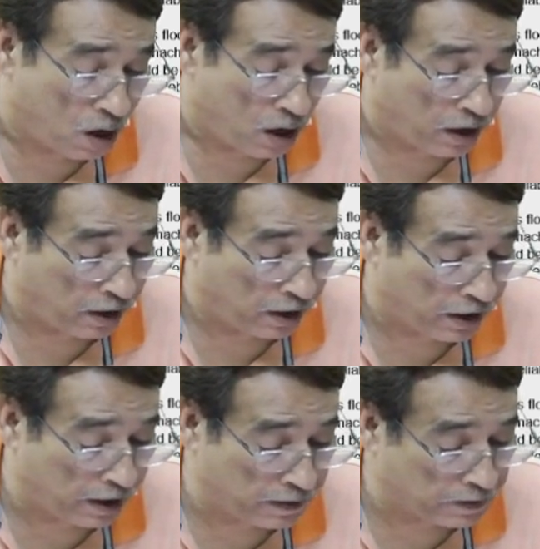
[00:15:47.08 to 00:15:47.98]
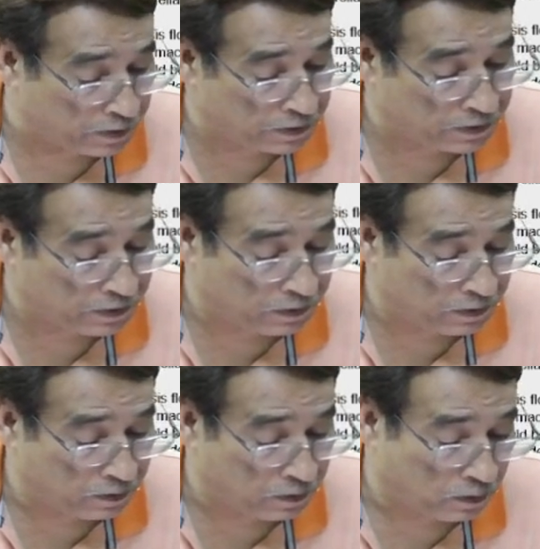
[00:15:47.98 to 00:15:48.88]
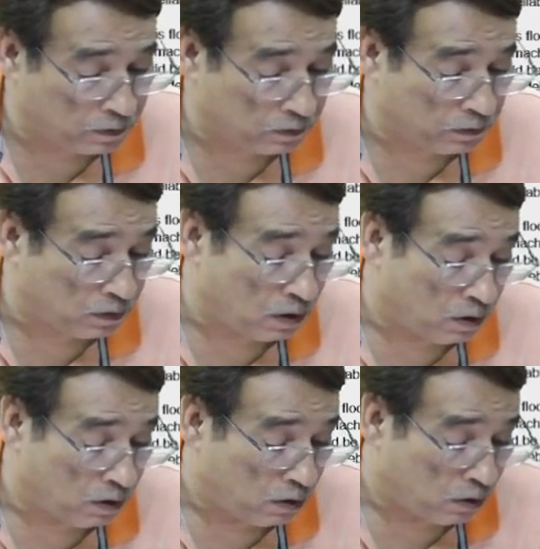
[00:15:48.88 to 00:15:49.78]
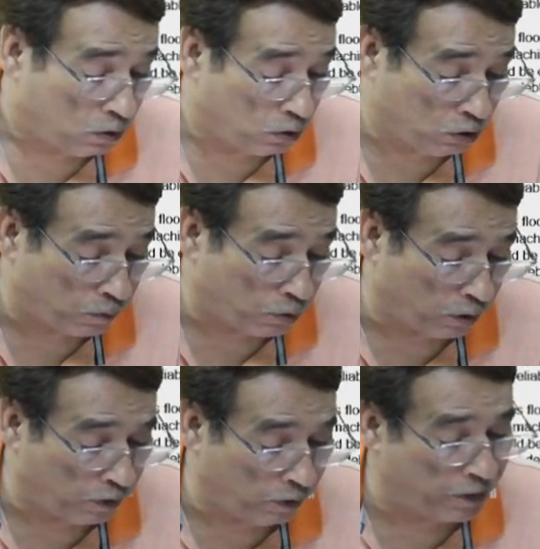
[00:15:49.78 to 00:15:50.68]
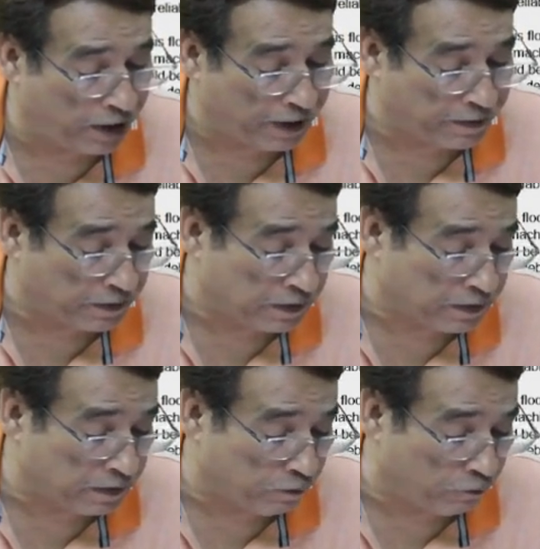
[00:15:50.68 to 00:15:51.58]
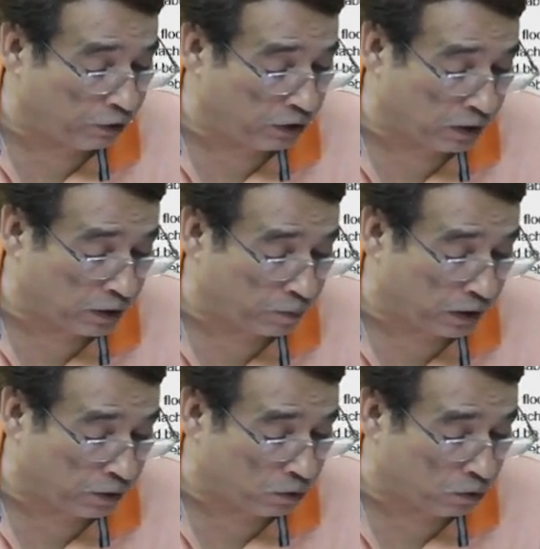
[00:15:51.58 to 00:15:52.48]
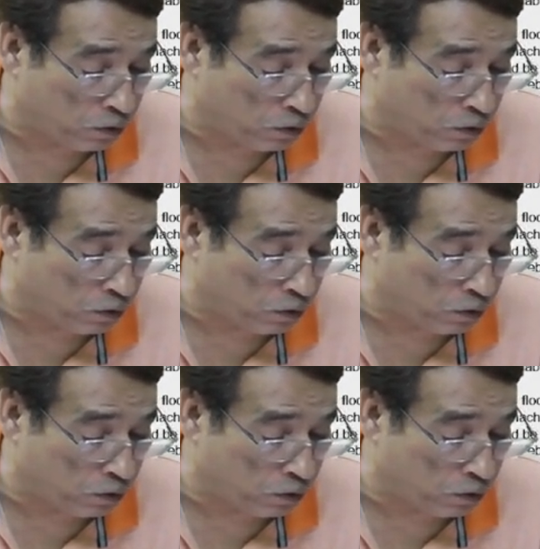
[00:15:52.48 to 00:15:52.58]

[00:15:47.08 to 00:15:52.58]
arises, no problem arises with respect to